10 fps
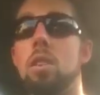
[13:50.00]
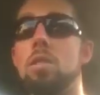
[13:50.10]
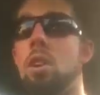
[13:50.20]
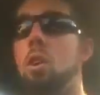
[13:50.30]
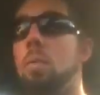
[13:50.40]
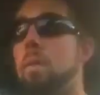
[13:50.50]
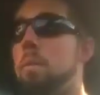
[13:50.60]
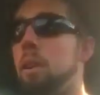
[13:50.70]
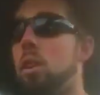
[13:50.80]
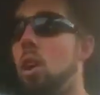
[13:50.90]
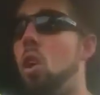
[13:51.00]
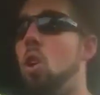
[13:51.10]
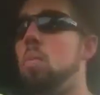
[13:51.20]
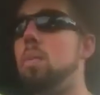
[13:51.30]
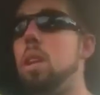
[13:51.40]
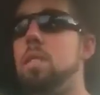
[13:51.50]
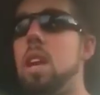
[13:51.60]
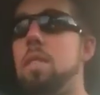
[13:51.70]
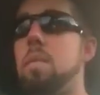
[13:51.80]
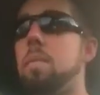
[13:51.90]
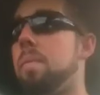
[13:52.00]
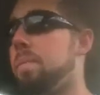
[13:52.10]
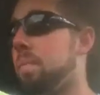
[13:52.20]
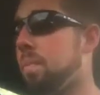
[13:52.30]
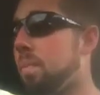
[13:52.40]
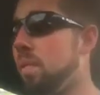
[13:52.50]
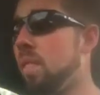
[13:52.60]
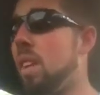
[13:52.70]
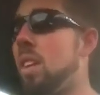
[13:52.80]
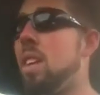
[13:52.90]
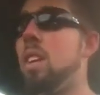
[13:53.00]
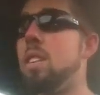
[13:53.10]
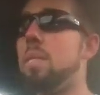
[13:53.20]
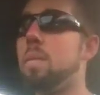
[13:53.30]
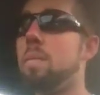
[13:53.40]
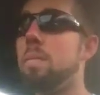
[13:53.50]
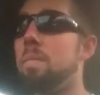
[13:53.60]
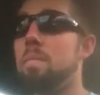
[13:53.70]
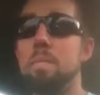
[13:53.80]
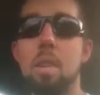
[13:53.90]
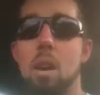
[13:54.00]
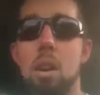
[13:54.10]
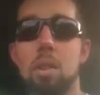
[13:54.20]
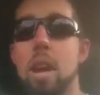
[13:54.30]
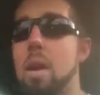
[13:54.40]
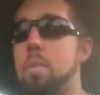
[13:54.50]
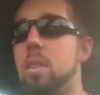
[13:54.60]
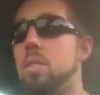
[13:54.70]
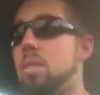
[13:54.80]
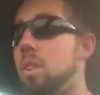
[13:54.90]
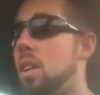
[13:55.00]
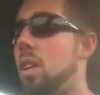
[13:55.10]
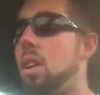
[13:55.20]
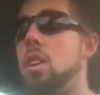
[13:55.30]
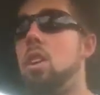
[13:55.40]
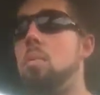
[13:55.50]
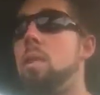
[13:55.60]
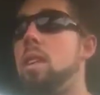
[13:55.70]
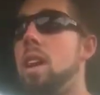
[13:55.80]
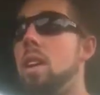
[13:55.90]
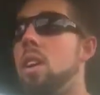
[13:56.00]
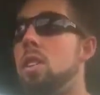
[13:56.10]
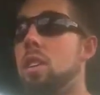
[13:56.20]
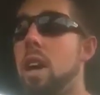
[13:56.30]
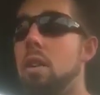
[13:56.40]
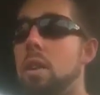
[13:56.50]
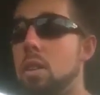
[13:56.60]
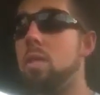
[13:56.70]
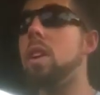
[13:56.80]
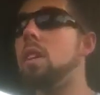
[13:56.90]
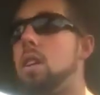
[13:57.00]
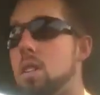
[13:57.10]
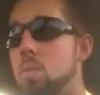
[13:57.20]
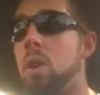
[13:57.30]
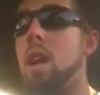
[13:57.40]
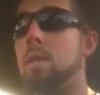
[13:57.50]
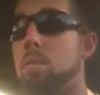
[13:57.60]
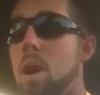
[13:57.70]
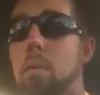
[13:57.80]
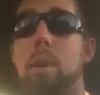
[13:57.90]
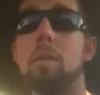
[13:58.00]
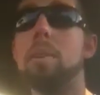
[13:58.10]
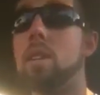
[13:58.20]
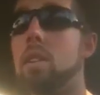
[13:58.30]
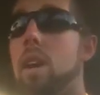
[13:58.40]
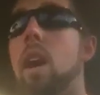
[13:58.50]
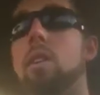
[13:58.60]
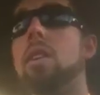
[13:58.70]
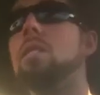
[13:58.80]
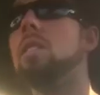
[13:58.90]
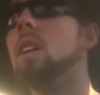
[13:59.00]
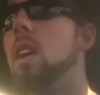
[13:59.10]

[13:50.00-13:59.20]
So I'm going to go home, lift heavy, eat however happens. You know, be that under calories, over calories, is whatever. Probably going to be under calories.